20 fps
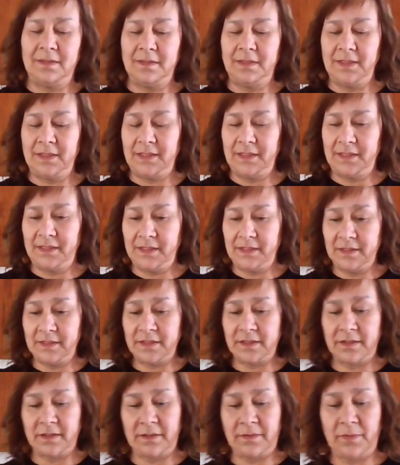
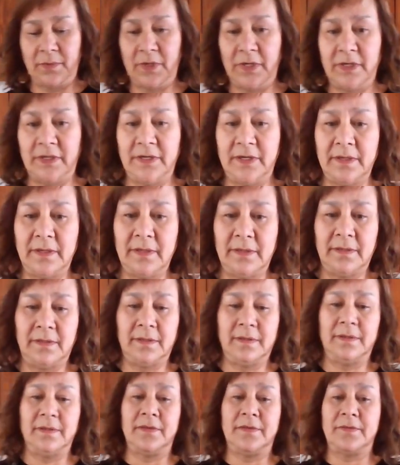and we're going to
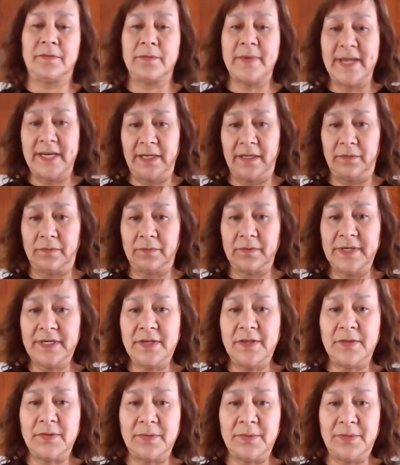thread it
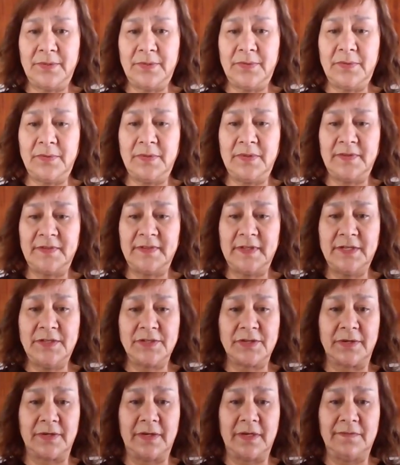right through the
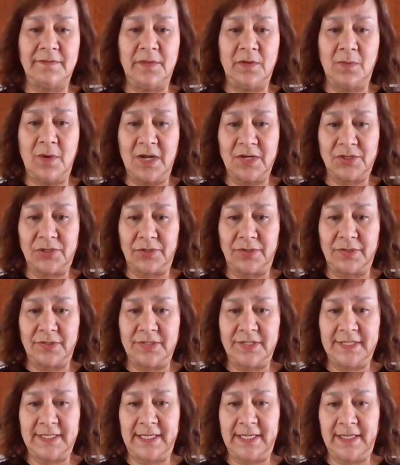center of the washer,
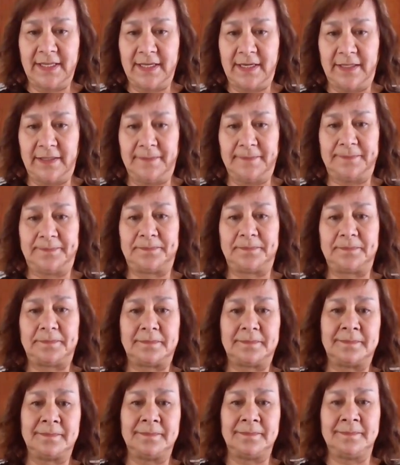just like that.
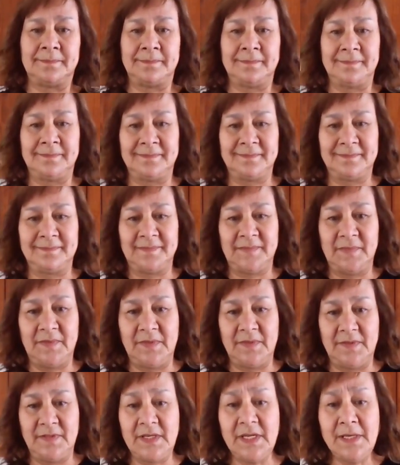
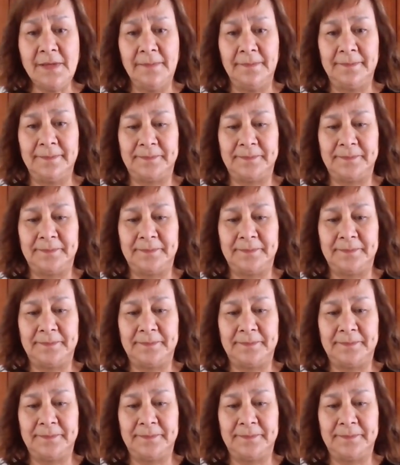You see?